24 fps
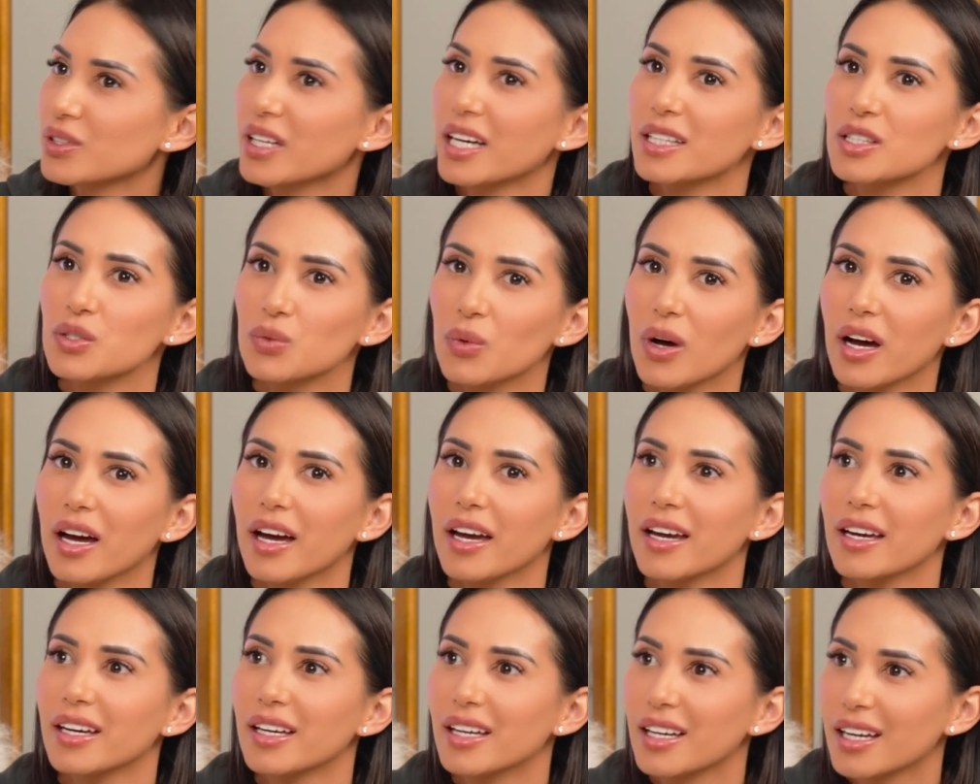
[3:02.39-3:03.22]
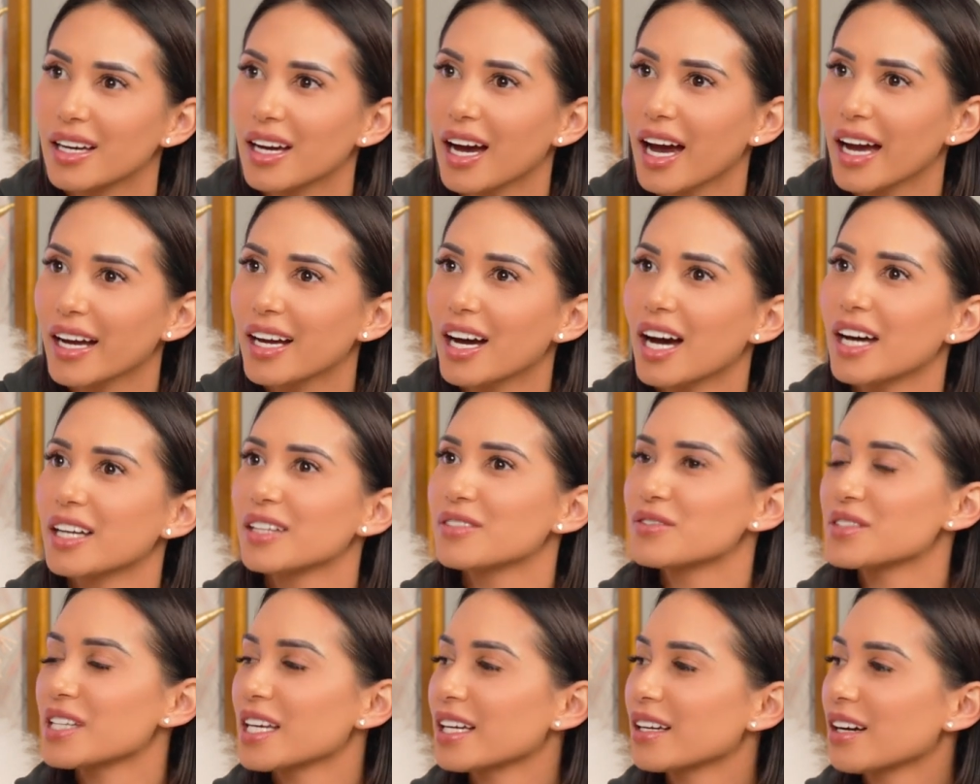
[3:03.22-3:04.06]
that's why I kind
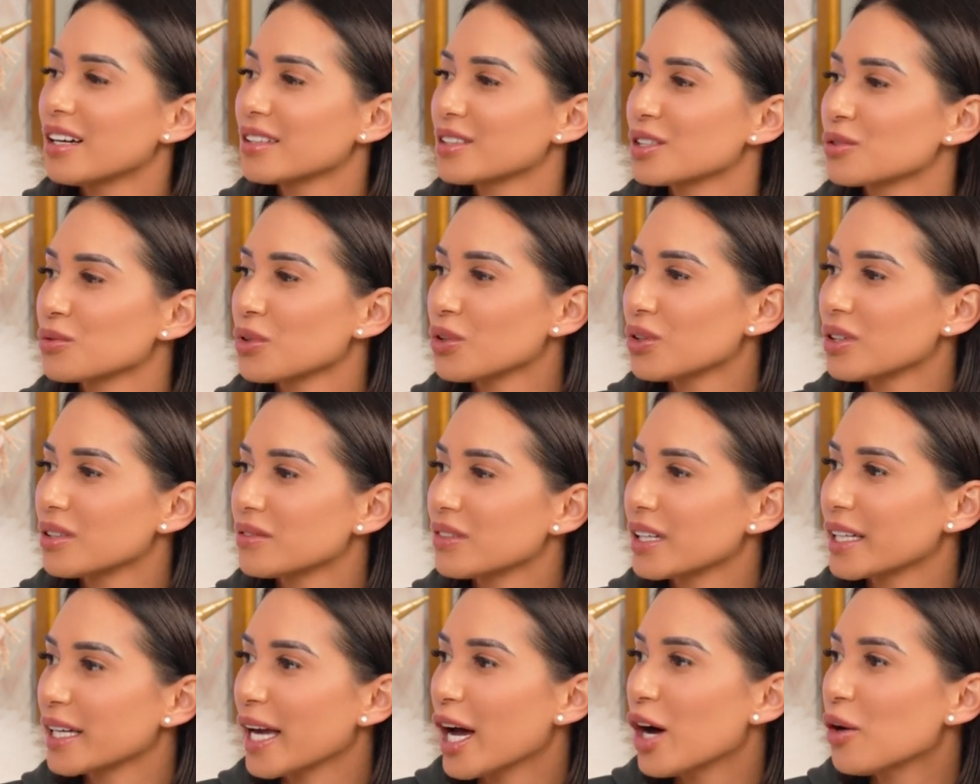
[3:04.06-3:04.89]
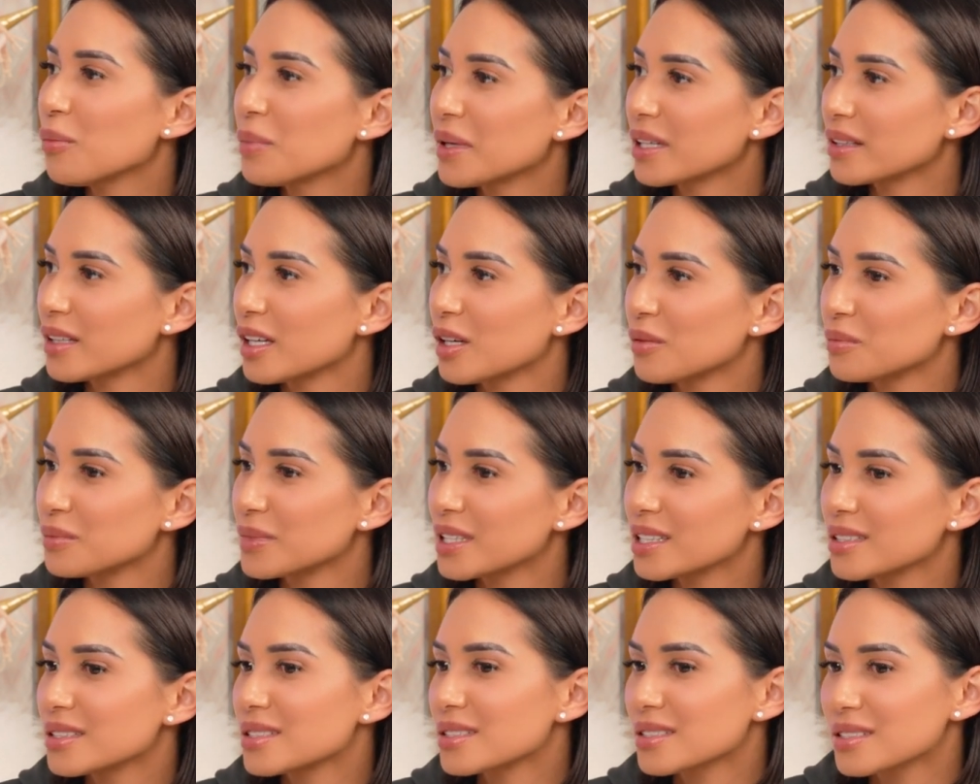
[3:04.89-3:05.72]
of take on the role of like helping them
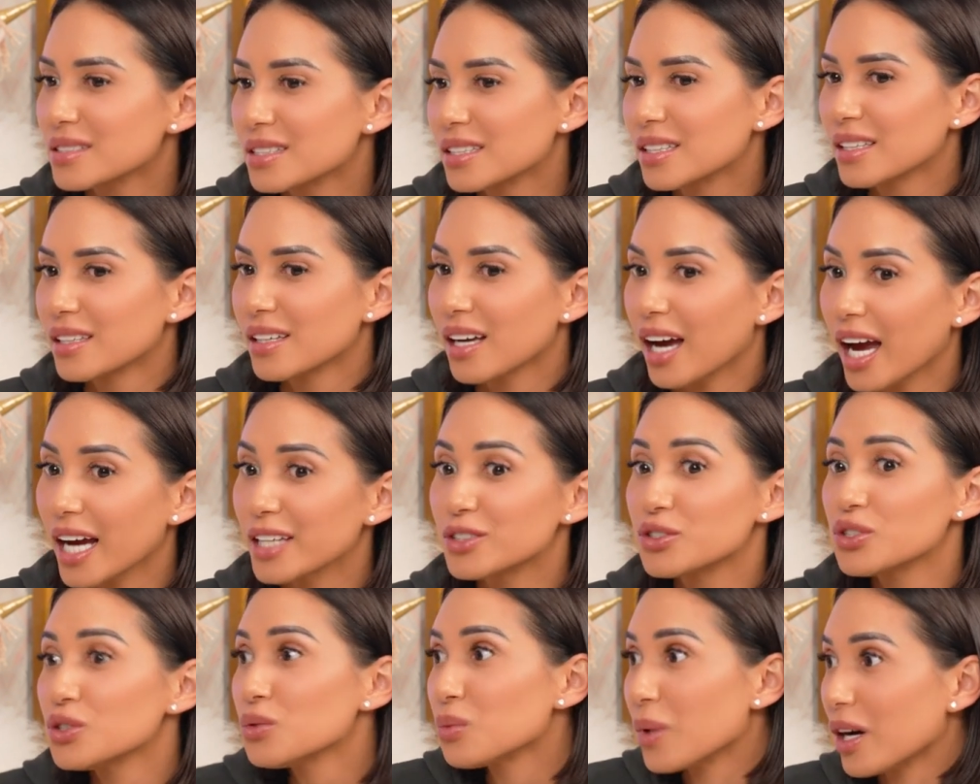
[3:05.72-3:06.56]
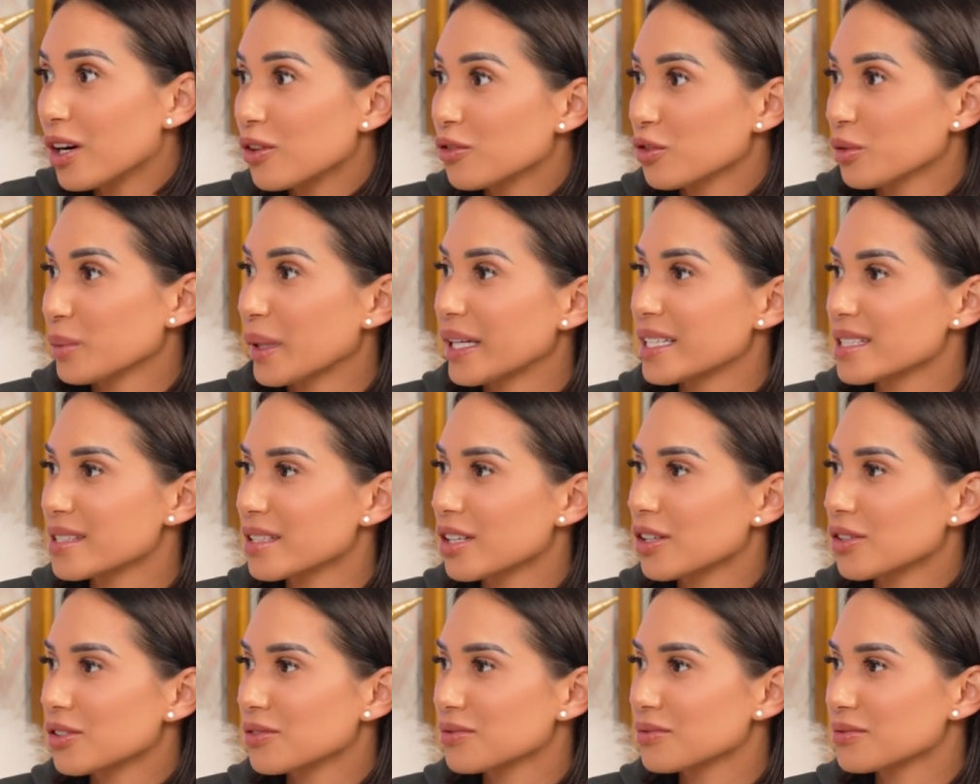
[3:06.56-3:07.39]
because I do well for
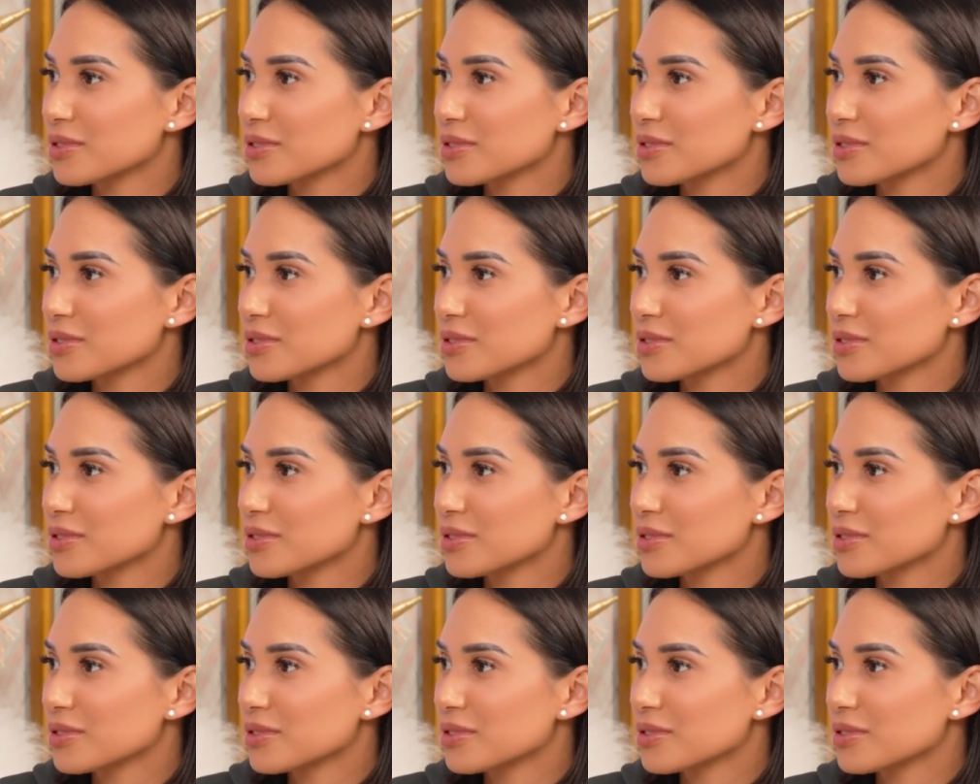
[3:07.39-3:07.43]
myself.